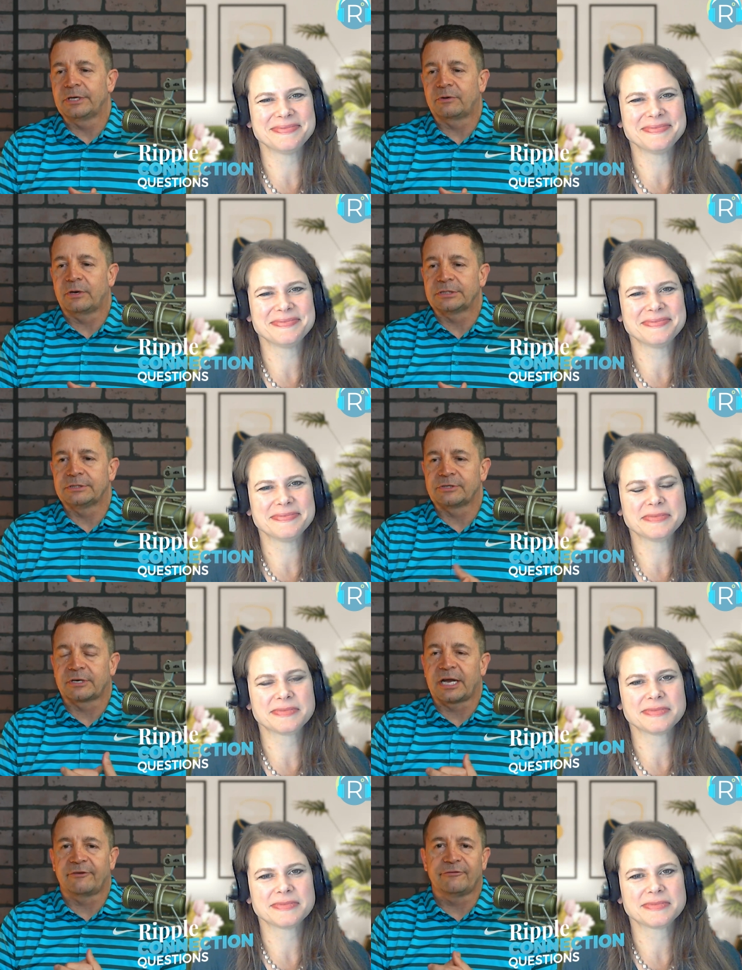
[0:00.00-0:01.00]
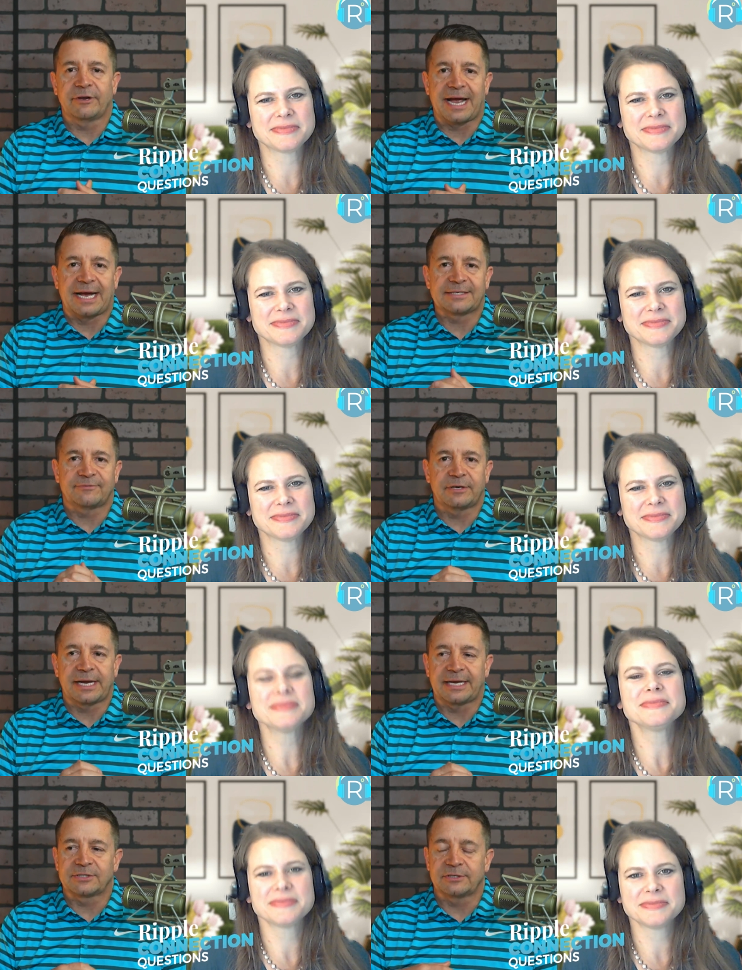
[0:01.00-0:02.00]
Speaker 1: questions that are kind of fun to ask, fun
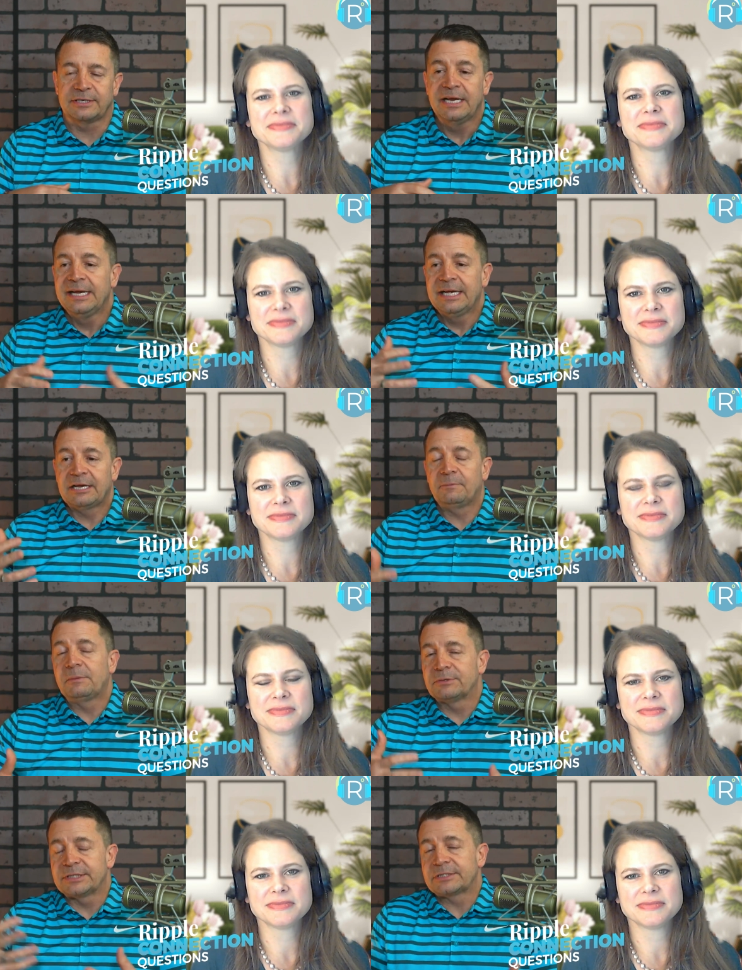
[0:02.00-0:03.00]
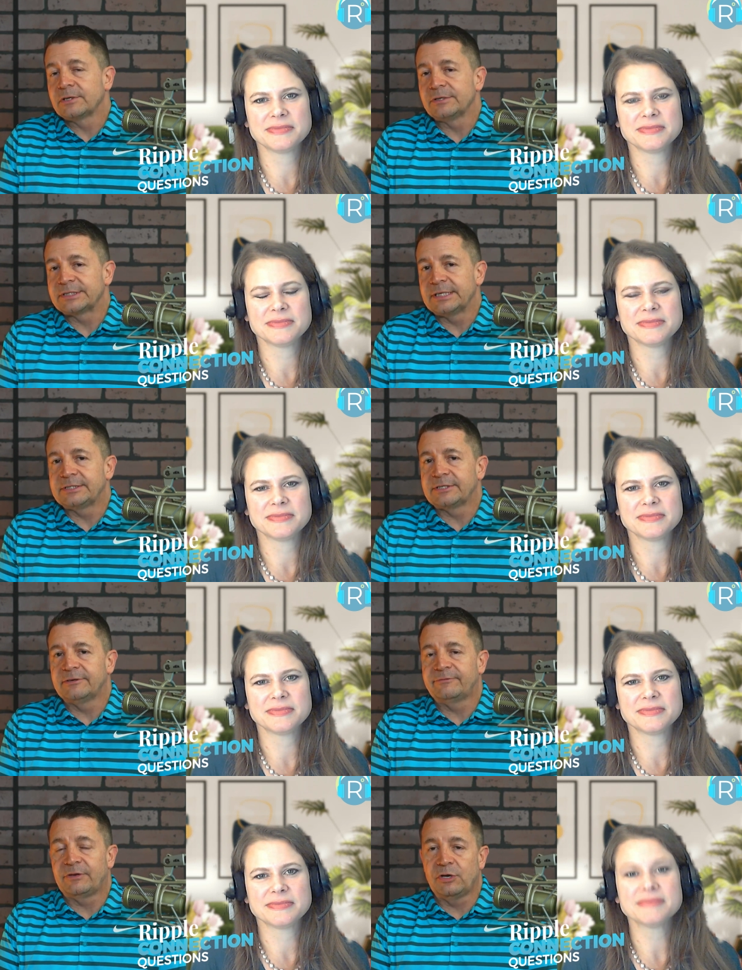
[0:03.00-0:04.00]
to answer, and give people just a little sense
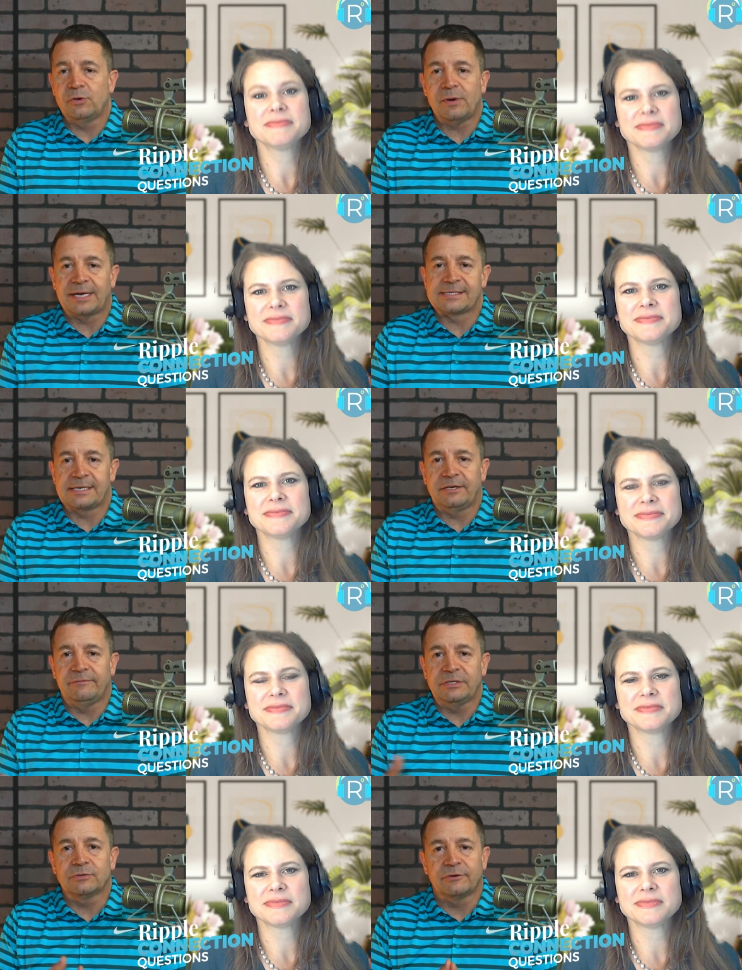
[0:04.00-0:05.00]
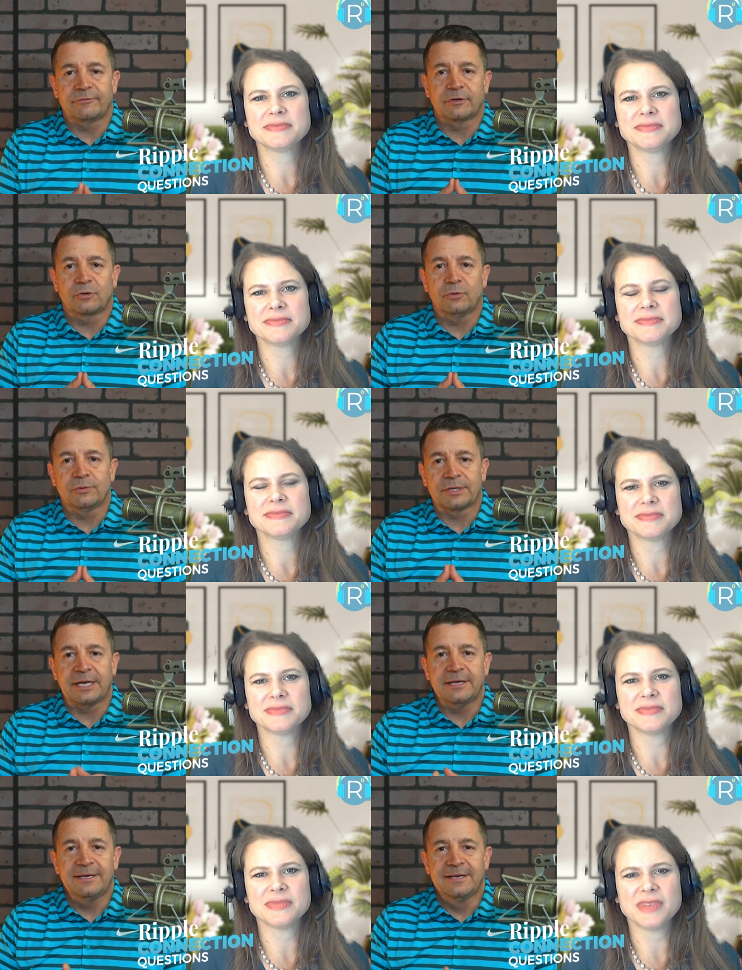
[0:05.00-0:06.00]
of you as an individual if you're cool with
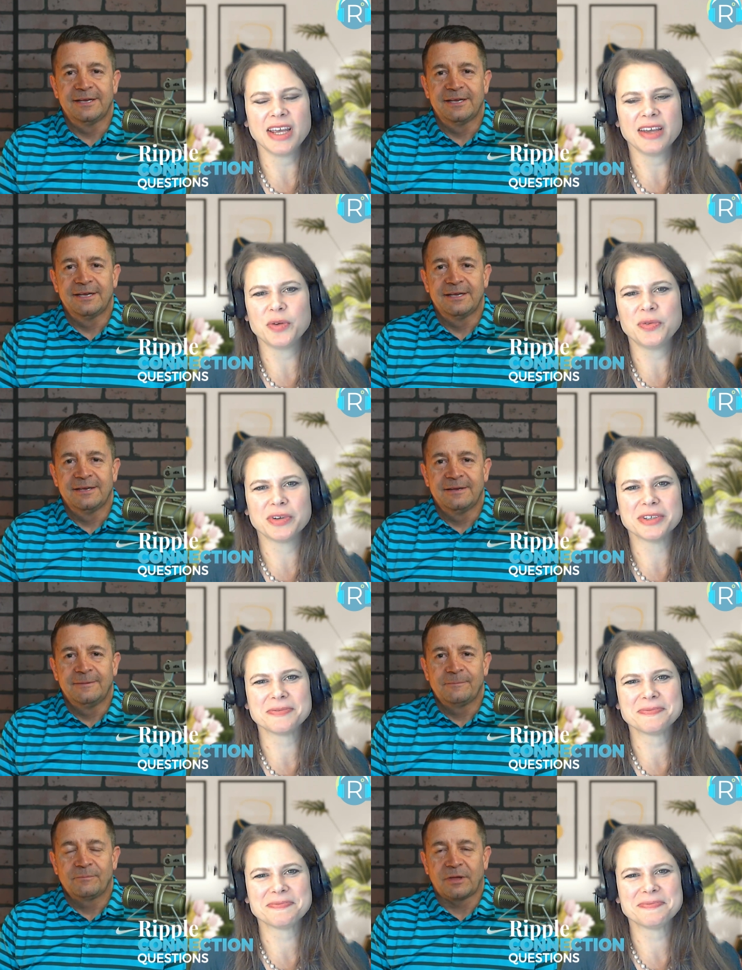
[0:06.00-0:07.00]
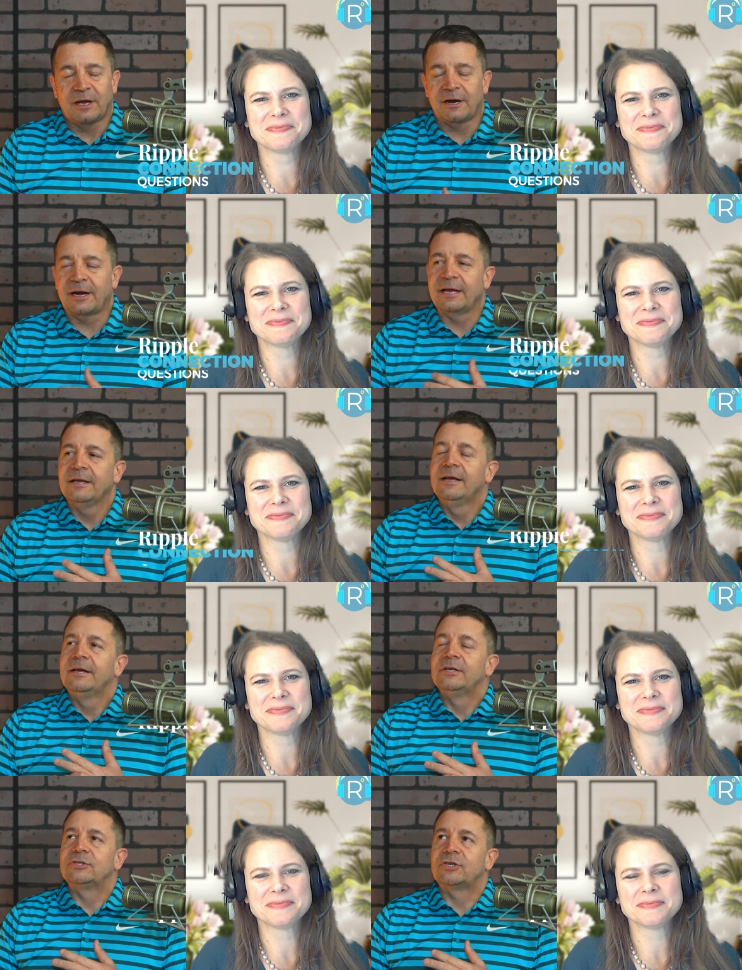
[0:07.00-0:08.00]
it.
Speaker 2: Yeah, go for it.
Speaker 1: All right.
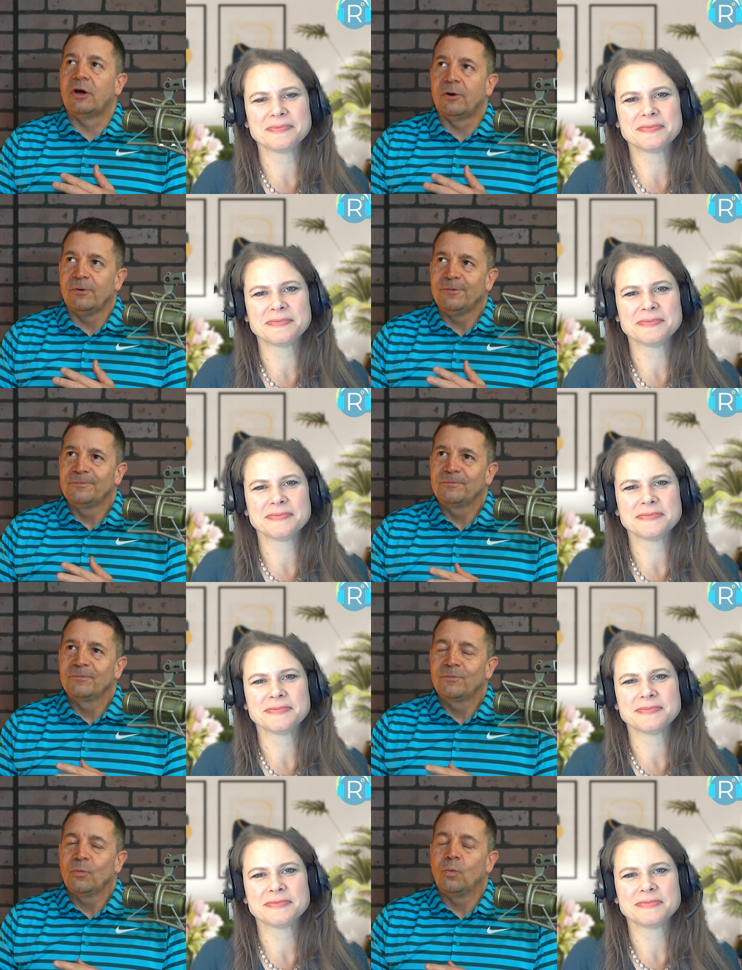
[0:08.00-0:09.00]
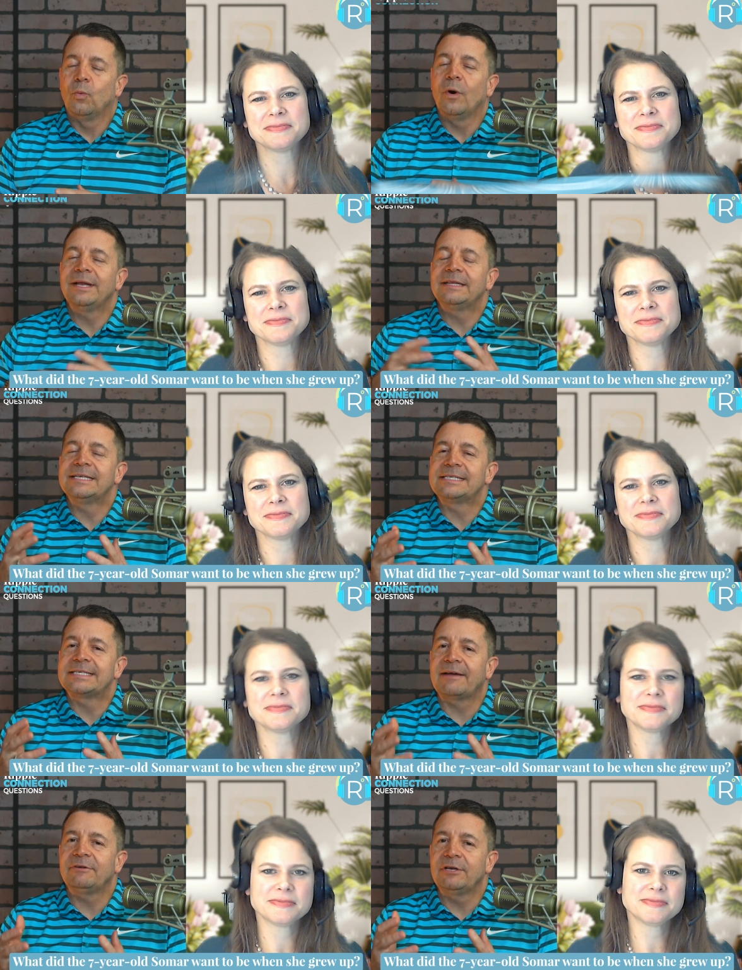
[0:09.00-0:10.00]
So what did the
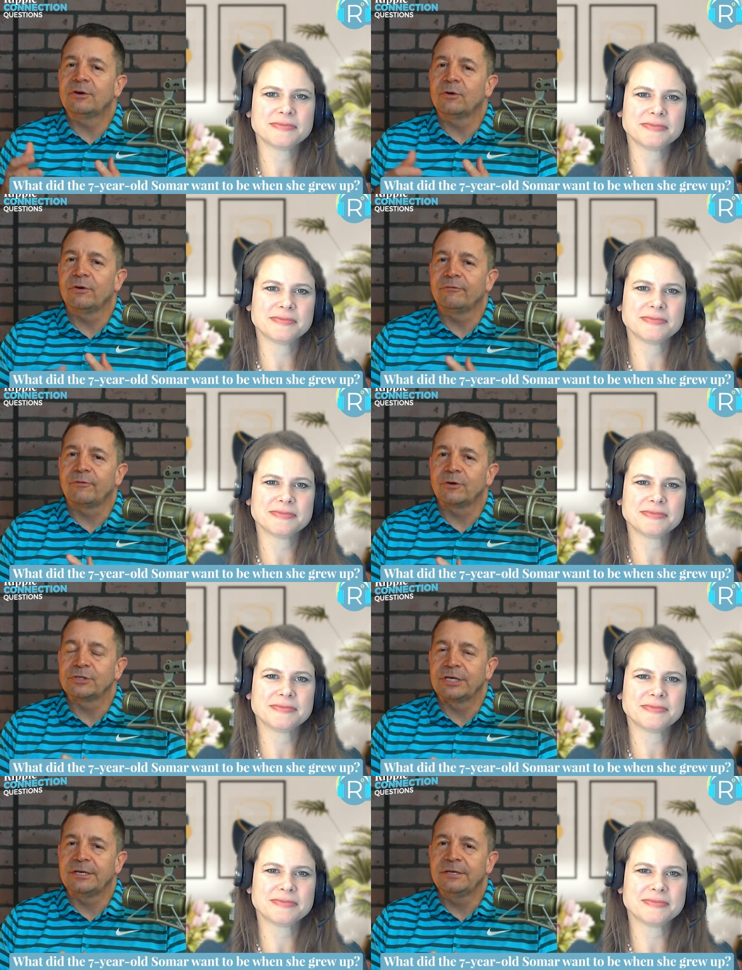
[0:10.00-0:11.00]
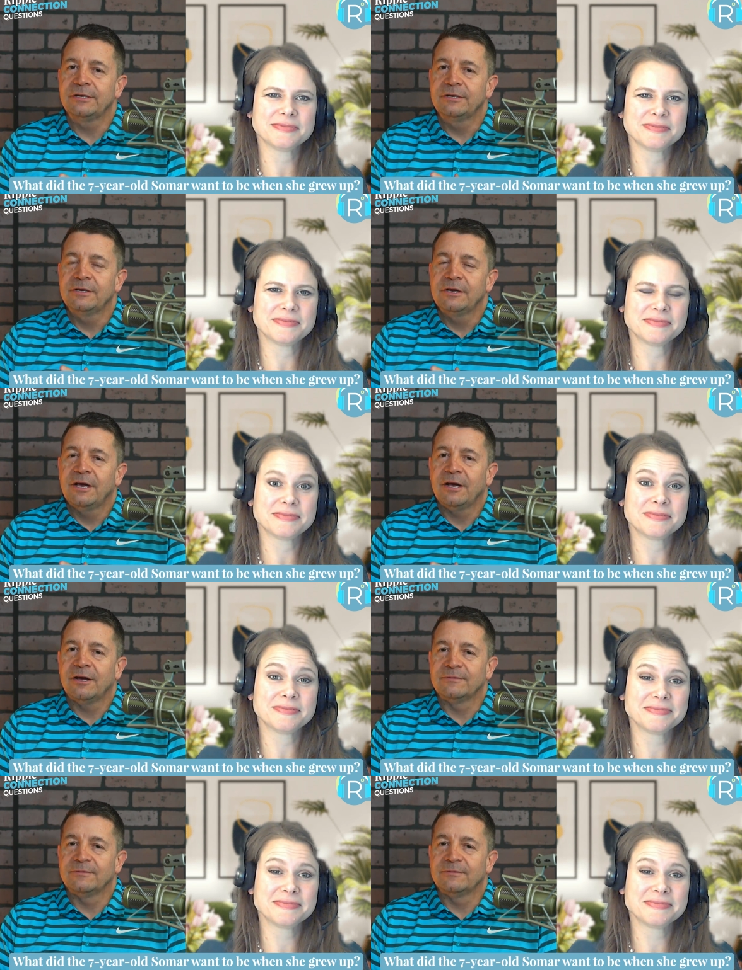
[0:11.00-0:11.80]
seven year old version of